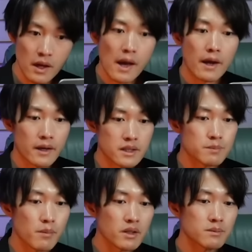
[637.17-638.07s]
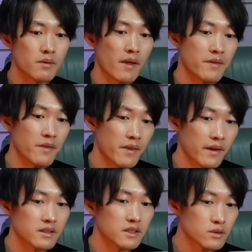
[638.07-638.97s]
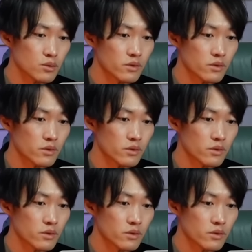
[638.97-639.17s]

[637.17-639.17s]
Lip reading: it's possible that they understood